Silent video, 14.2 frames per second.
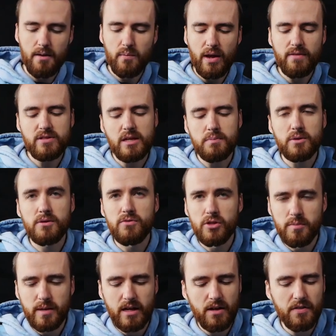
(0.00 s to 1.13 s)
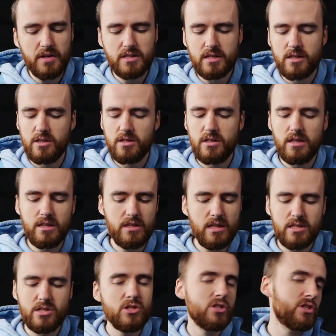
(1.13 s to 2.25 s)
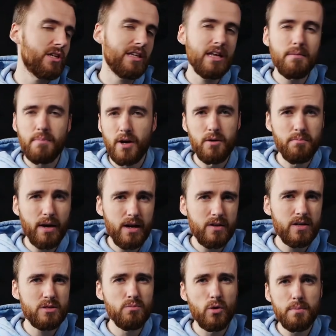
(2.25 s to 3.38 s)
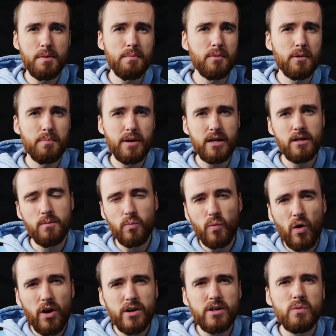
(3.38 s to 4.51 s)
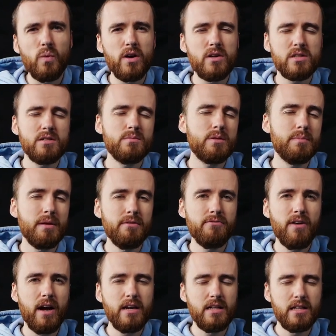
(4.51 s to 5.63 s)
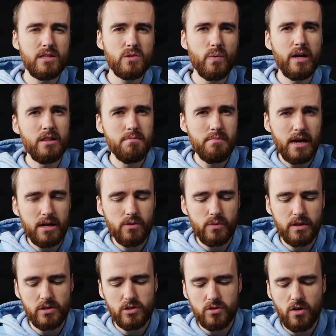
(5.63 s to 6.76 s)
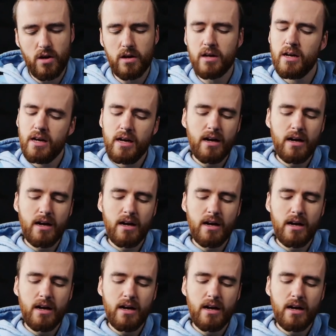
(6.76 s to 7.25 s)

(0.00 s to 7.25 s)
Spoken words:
We have Scepter of Lumina. This is just going to get better and better as more people are picking up water. Water seems to be finding its way in the meta really strong.